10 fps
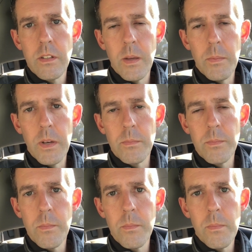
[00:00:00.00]
I mean,
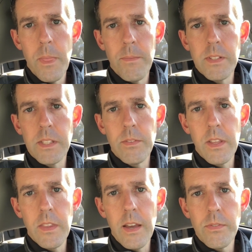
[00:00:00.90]
if he's leaving
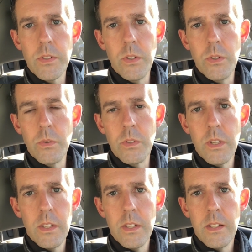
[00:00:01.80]
in the afternoon,
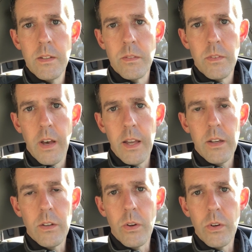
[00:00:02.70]
I
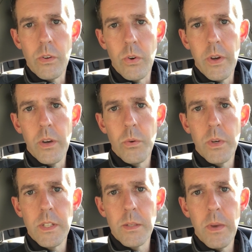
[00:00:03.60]
could go to Arroyo.
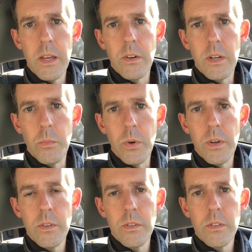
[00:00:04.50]
What does it matter
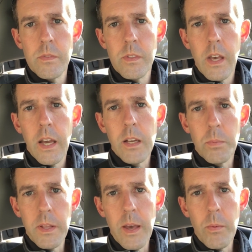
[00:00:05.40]
anymore? I'm going to
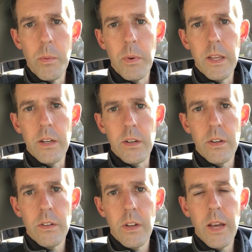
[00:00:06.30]
play that one by
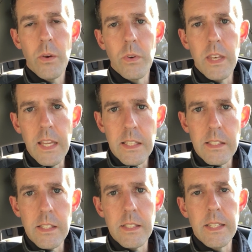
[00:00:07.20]
ear. I don't need
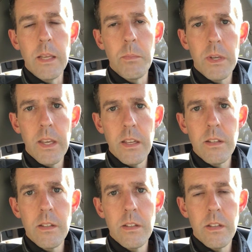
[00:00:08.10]
to see him
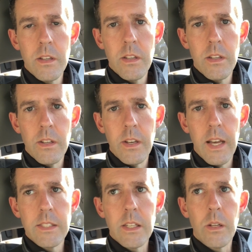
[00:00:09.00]
again.
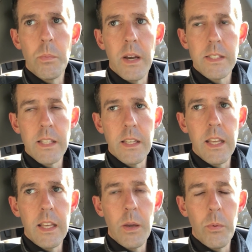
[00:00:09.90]
I said goodbye
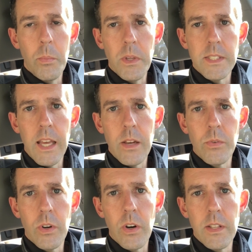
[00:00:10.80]
Sunday. It will be sad
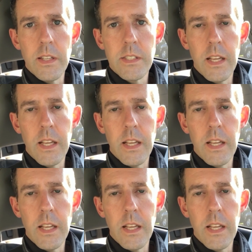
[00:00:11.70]
regardless.